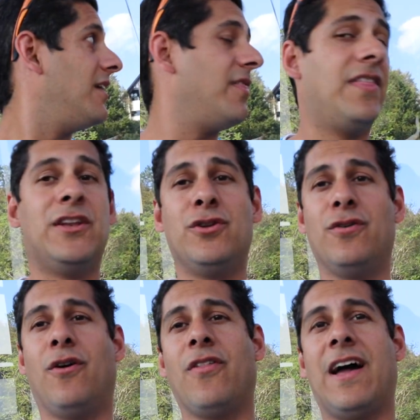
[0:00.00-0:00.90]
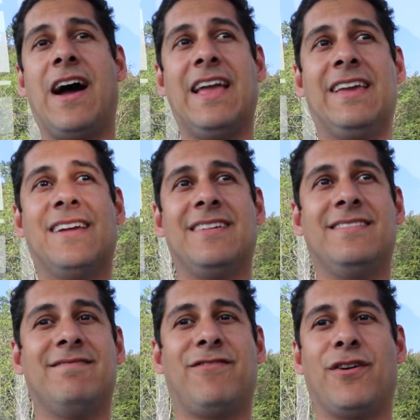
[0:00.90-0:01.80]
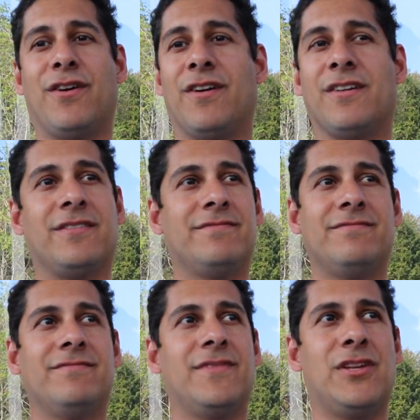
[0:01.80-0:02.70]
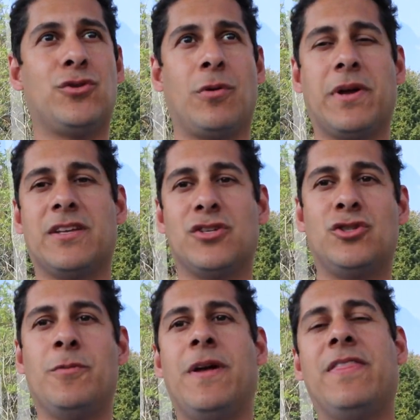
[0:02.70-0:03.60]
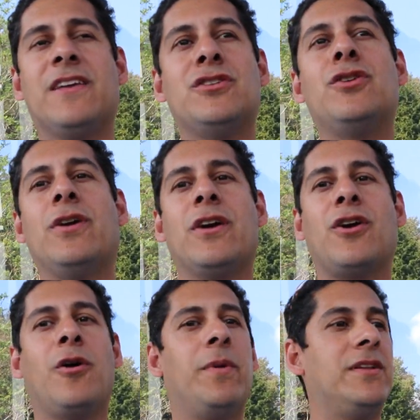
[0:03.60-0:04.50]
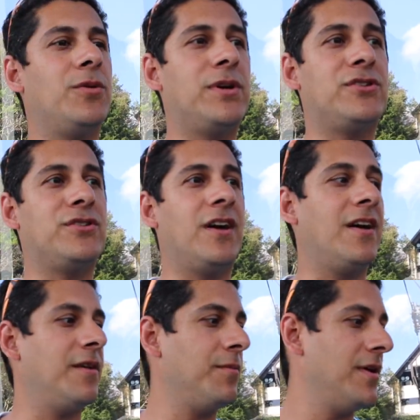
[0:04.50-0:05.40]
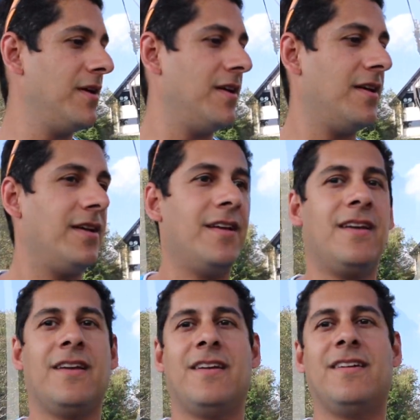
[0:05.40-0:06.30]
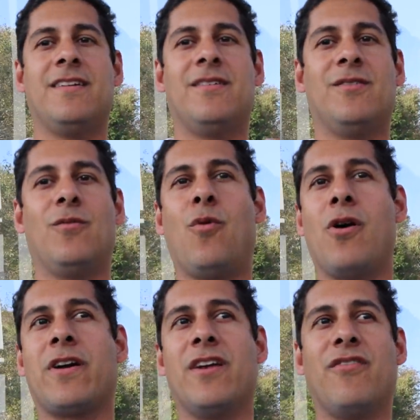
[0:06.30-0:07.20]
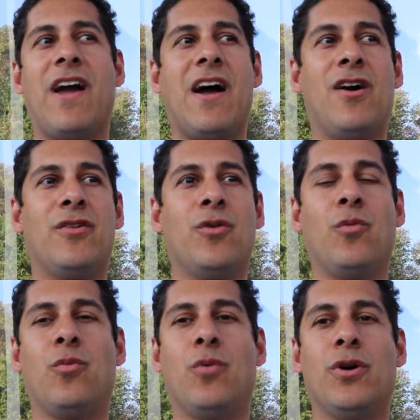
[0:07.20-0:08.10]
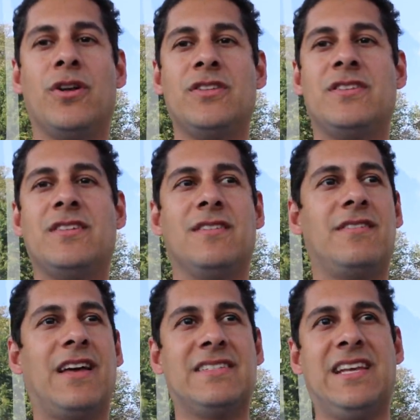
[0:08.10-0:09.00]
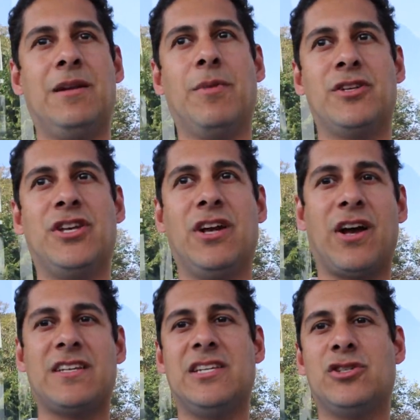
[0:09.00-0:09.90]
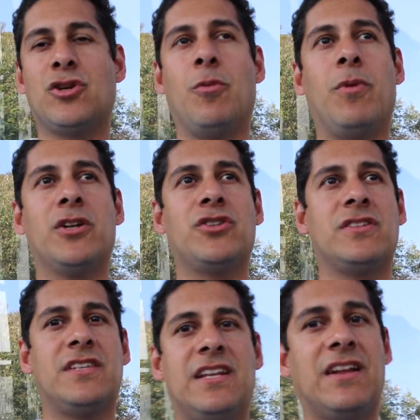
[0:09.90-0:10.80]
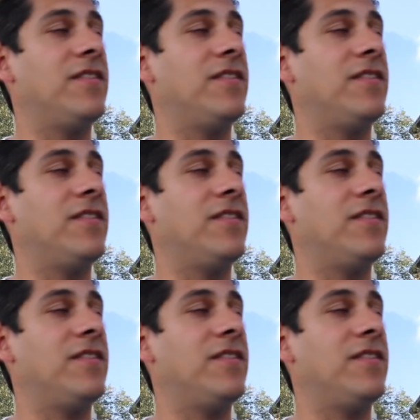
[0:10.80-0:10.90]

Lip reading: than do all that hiking for enjoyment, because there's too many things to do here in Kobe to waste your time. Walking around the woods, not seeing much here. I can see so much of the city and